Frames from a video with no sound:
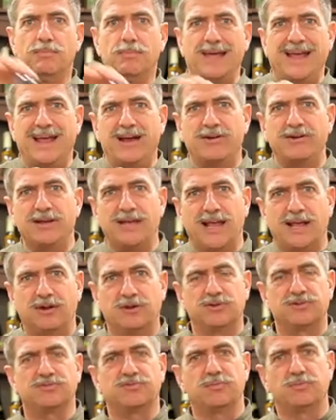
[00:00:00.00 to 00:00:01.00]

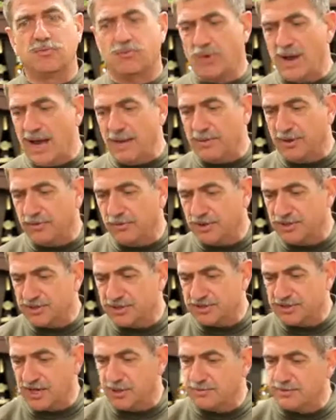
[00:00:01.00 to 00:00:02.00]
aerators from Rabbit, which
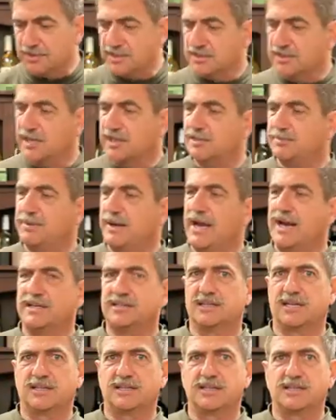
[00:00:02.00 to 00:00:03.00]
is, comes in this nice package
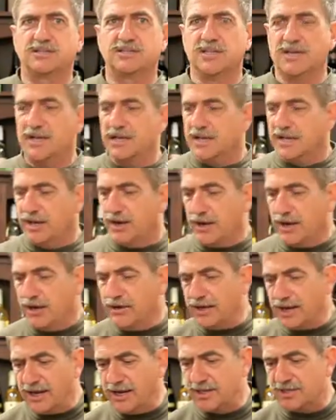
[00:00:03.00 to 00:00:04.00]
like this. Now,
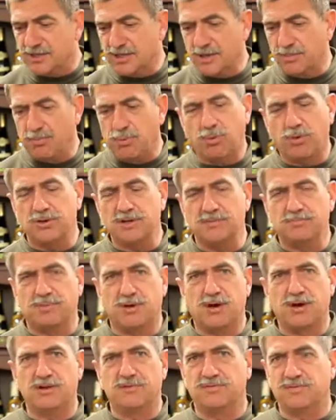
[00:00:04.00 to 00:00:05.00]
aerating is an important
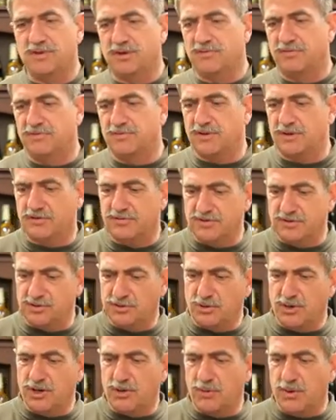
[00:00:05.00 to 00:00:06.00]
part of, of, of,
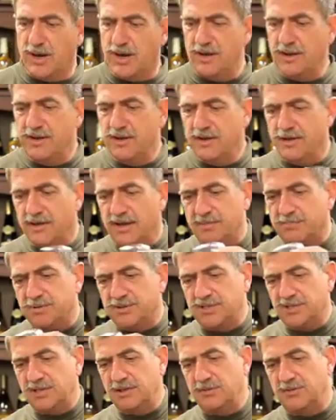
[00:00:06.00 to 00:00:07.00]
enjoying wine, and
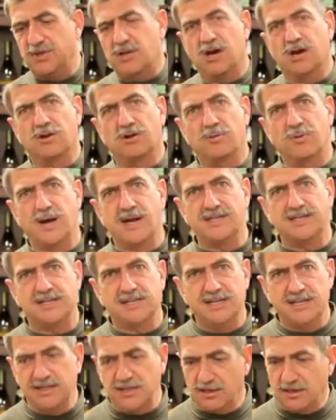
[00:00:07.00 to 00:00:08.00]
particularly with younger wines that
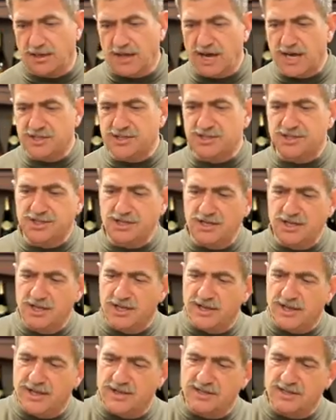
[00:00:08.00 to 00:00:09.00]
need a little oxygen. And